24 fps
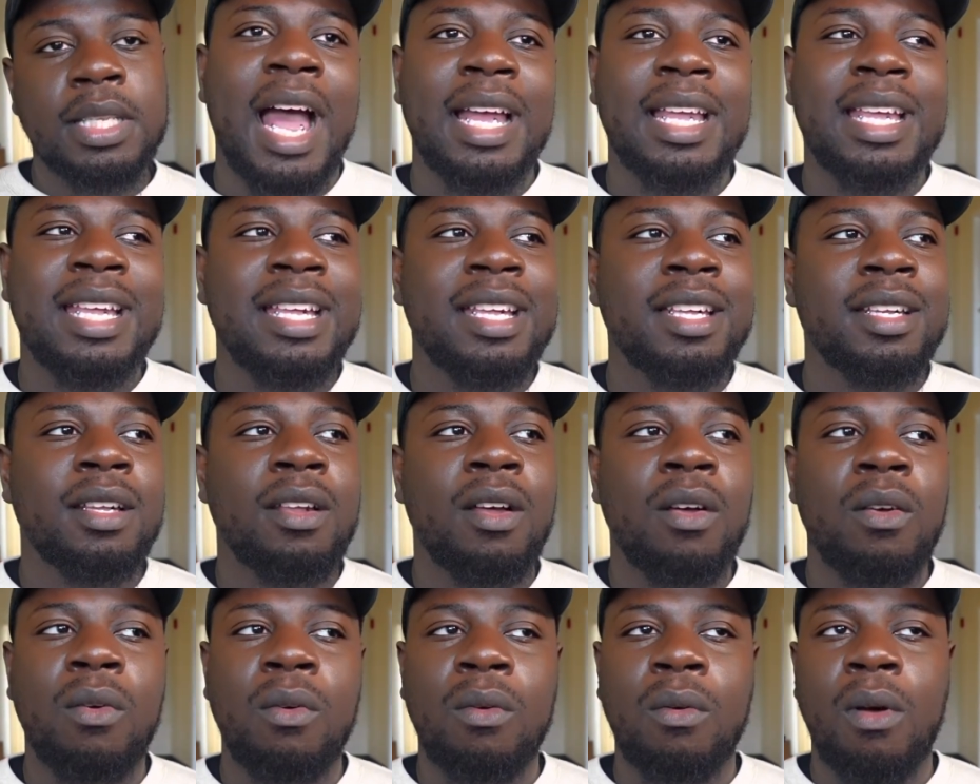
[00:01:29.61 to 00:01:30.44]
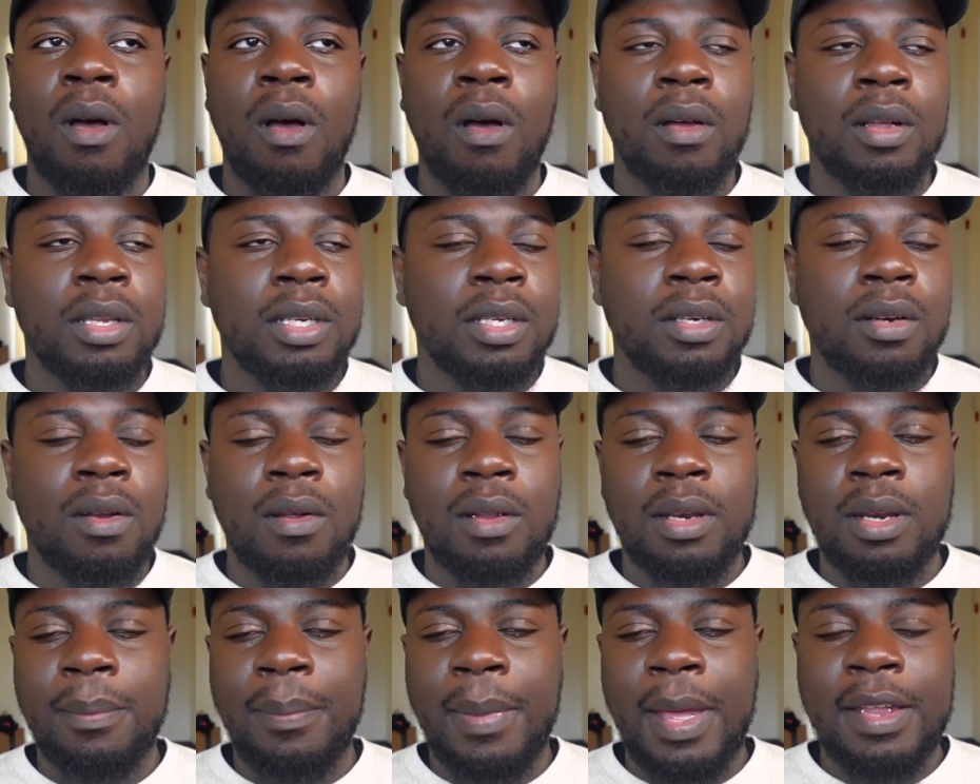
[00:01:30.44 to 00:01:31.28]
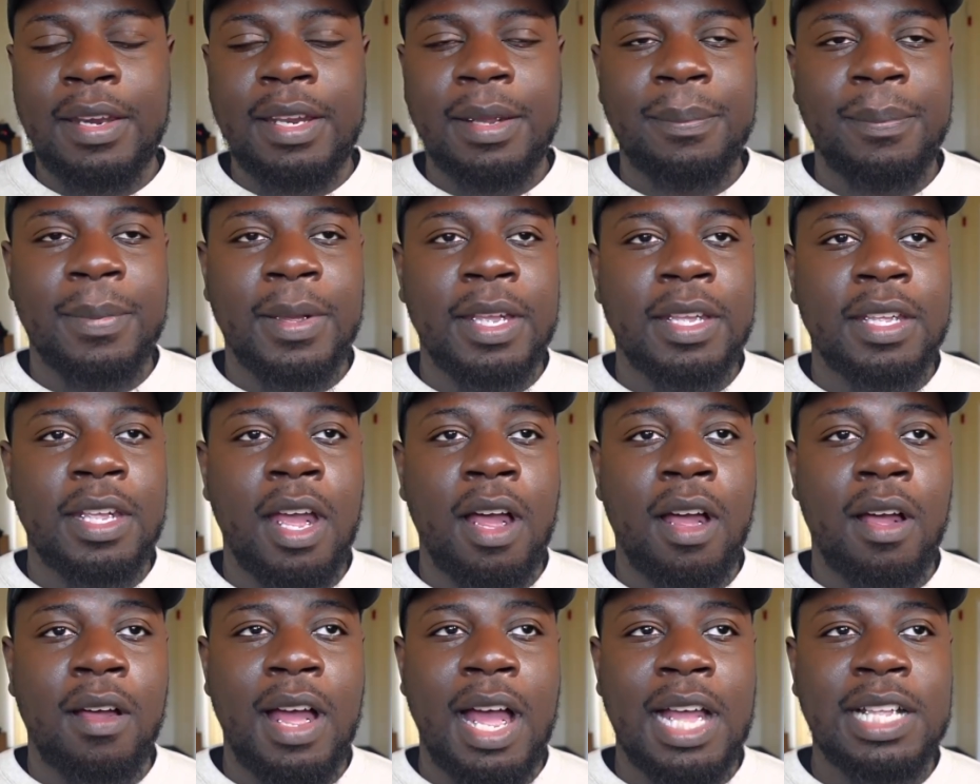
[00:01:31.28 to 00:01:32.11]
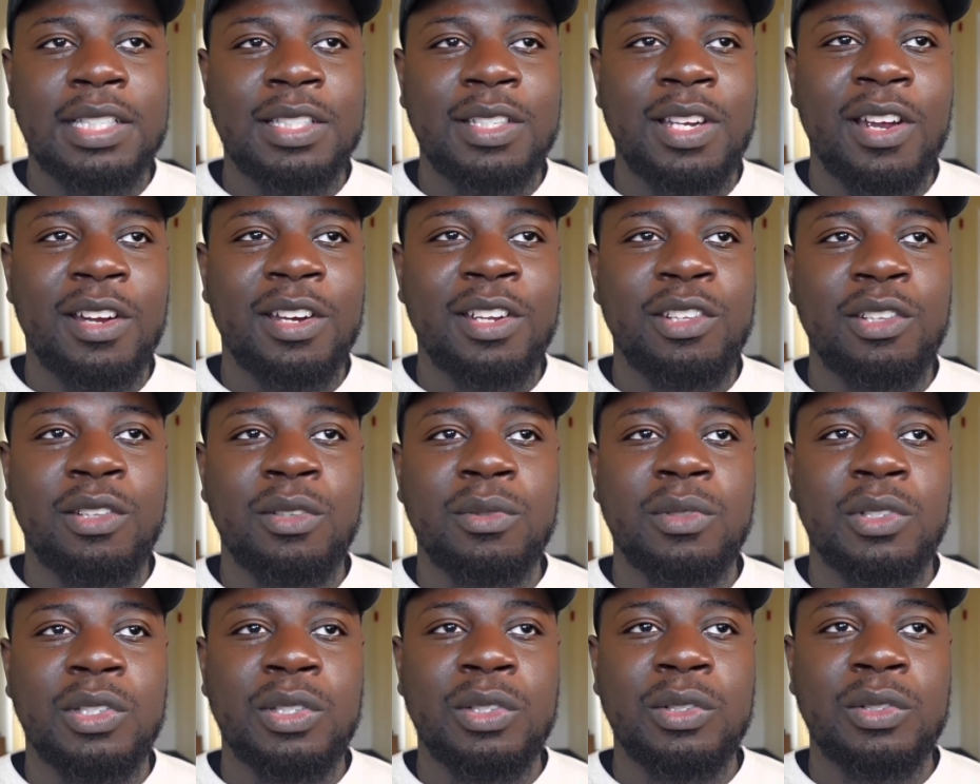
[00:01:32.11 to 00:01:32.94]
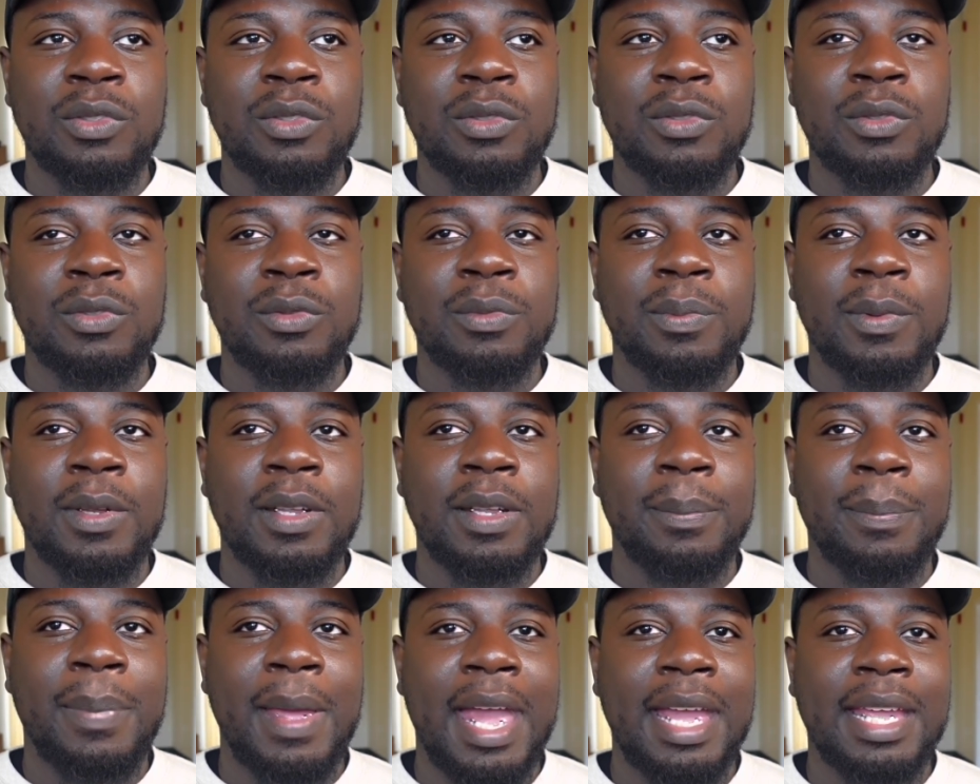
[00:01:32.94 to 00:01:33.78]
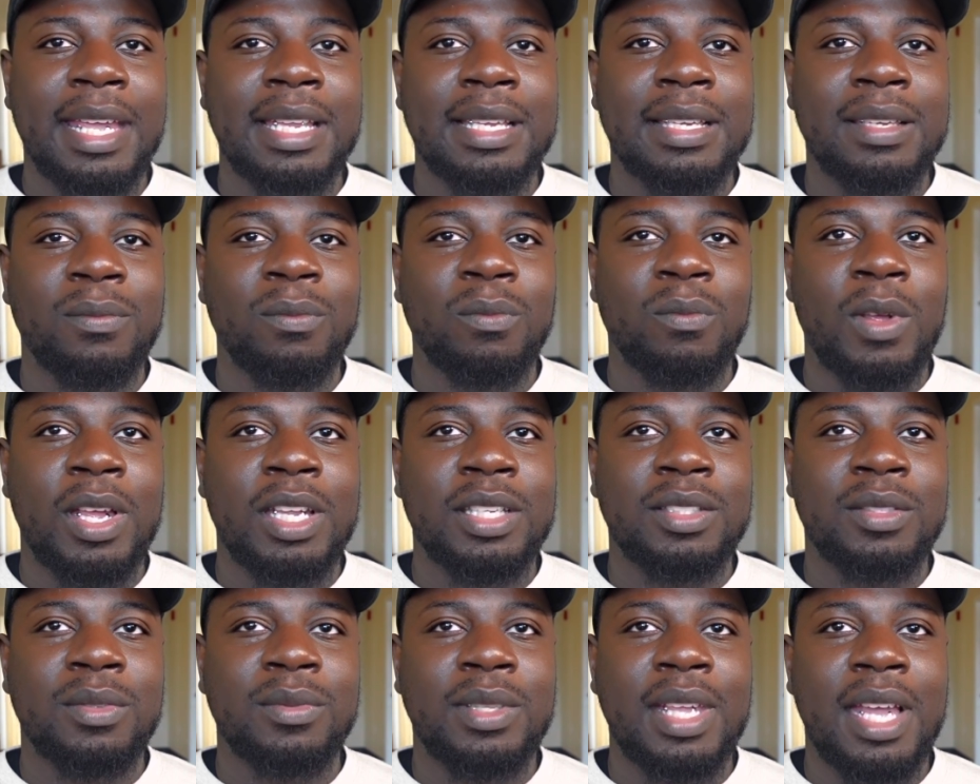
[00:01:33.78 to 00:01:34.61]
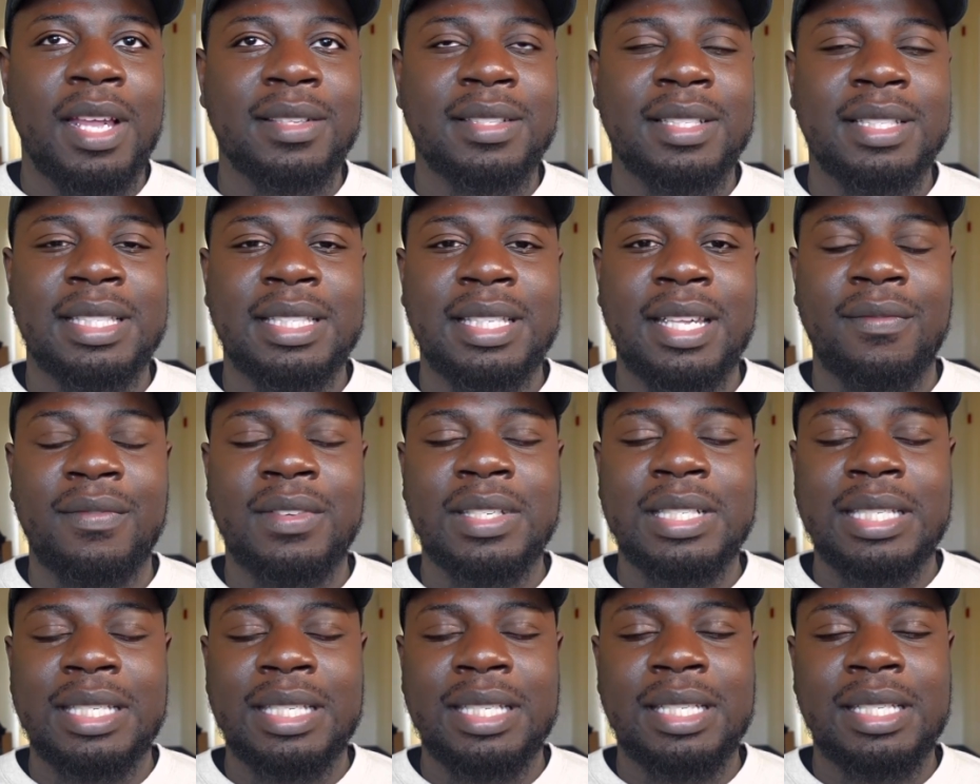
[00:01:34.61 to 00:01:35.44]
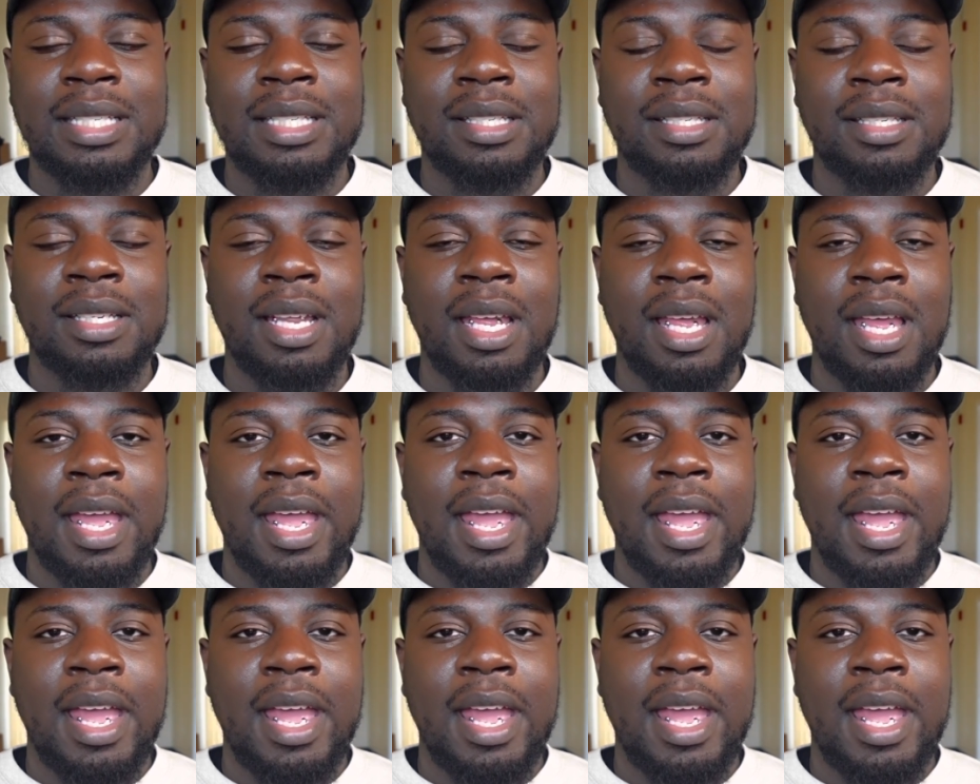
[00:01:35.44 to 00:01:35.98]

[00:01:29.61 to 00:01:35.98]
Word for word: I could go on and on about it, but y'all, I started YouTube back in what, two thousand seventeen.